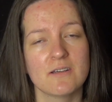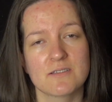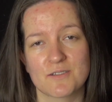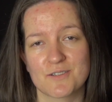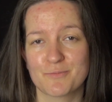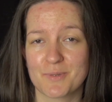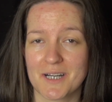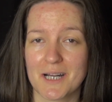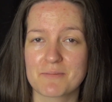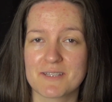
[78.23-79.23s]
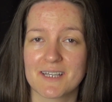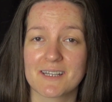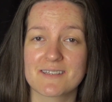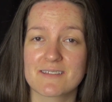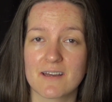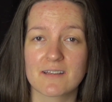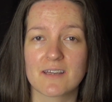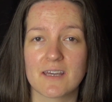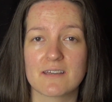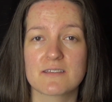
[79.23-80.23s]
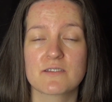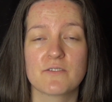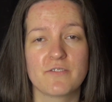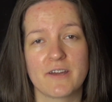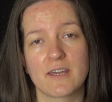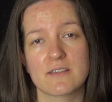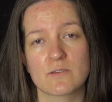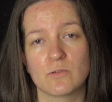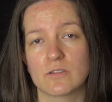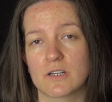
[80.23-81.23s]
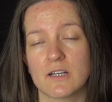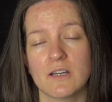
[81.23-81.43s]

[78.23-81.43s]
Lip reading: sort of perhaps like a sun-kissed face or